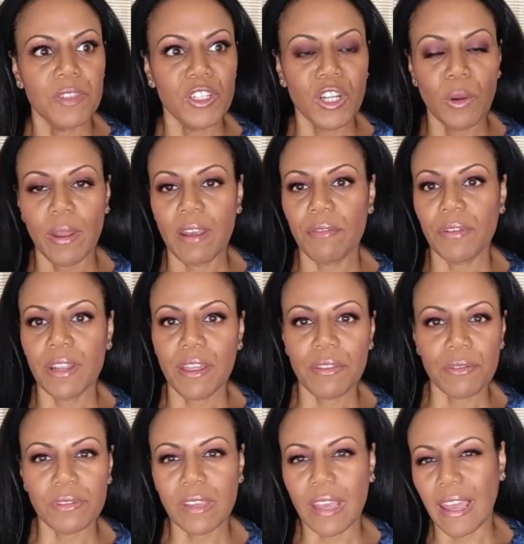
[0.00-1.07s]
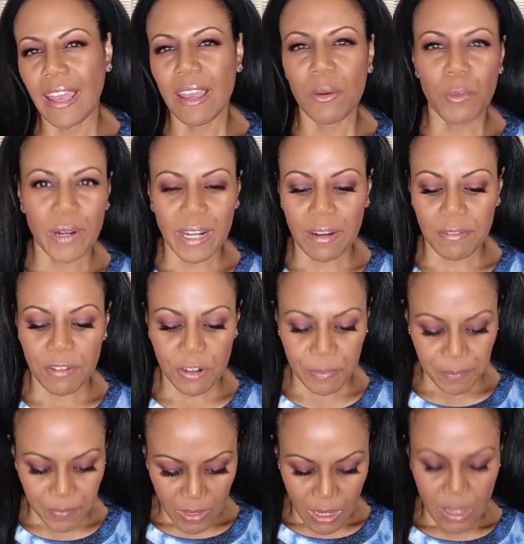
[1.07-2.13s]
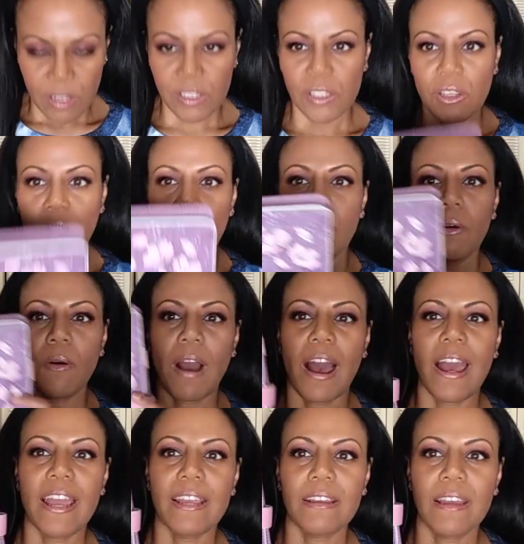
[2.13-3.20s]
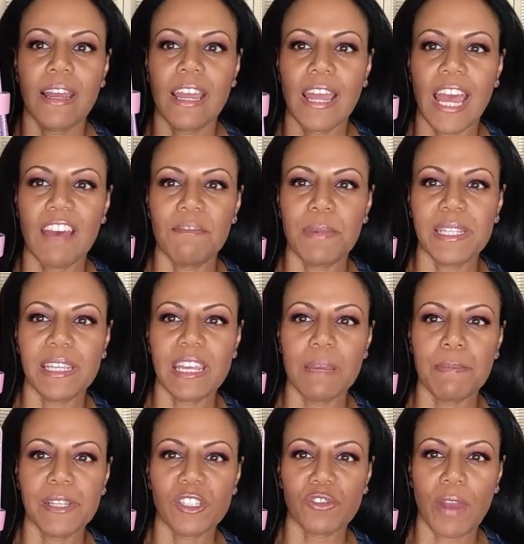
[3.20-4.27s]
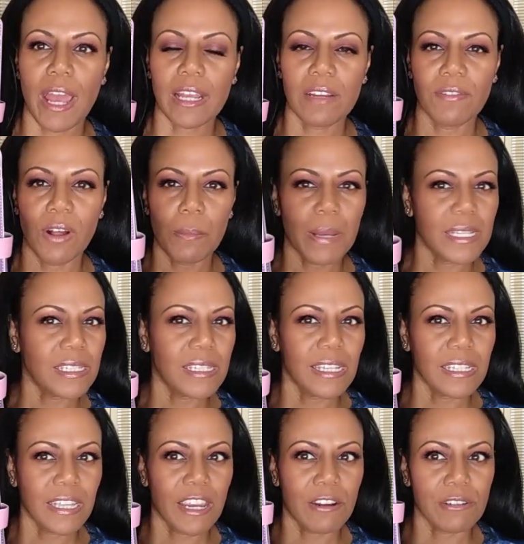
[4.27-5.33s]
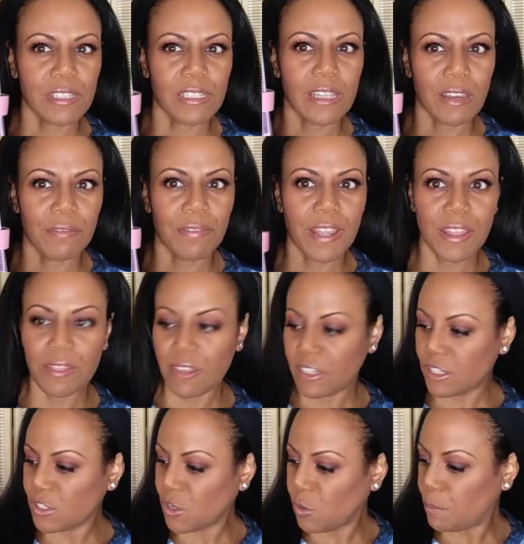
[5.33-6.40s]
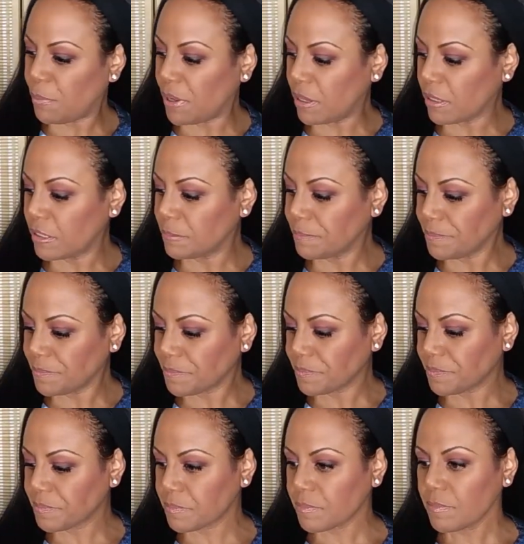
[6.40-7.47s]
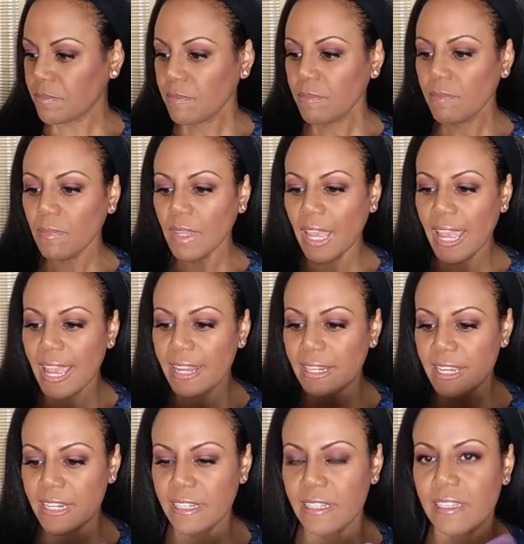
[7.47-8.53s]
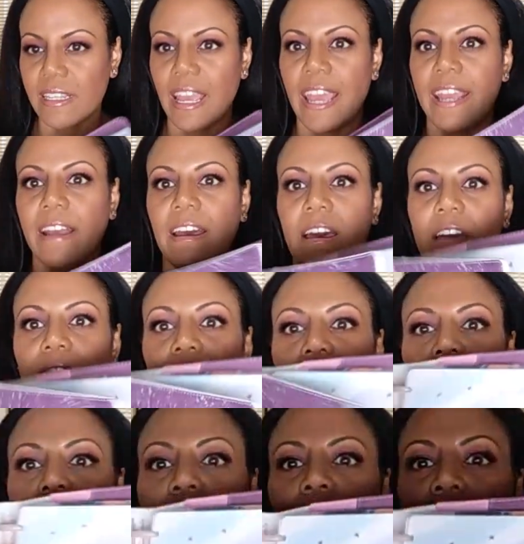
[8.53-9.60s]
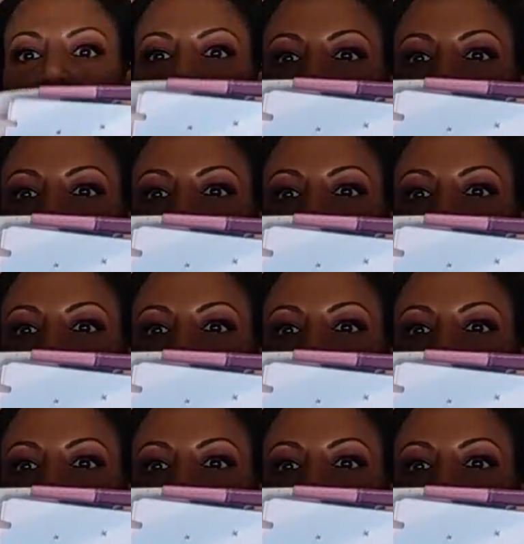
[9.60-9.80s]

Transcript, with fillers: you know, every other day, whatever. So I have been keeping track of all my skincare stuff in this notebook. And it is a cover.